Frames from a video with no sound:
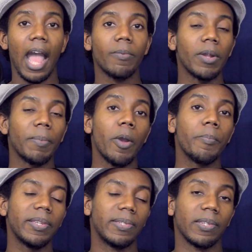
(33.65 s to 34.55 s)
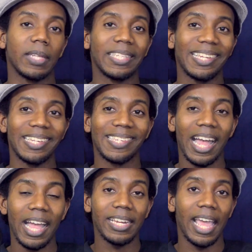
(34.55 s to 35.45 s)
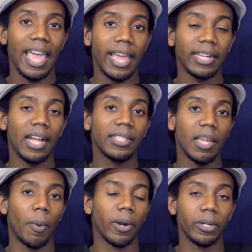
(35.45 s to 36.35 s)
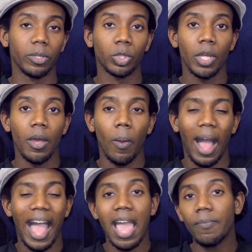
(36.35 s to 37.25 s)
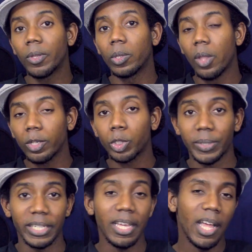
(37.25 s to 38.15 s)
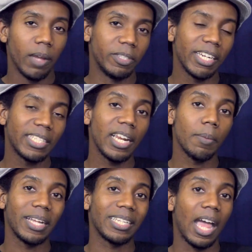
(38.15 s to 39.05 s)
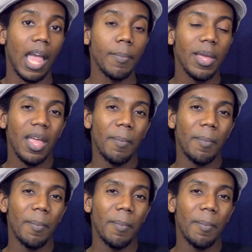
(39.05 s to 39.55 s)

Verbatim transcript: I run my own business as a design and content marketer, so I have the luxury of dictating my time,